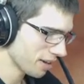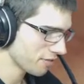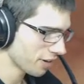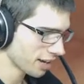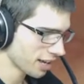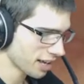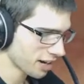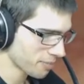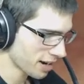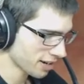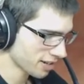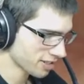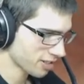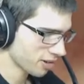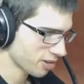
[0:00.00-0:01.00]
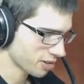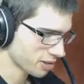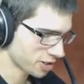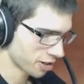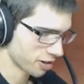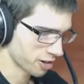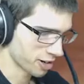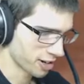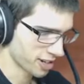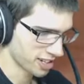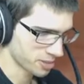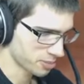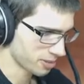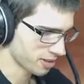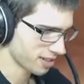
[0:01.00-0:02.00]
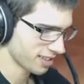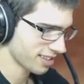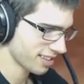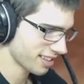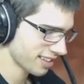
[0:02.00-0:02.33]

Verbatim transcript: If I get a Magneton, I'll show you guys, but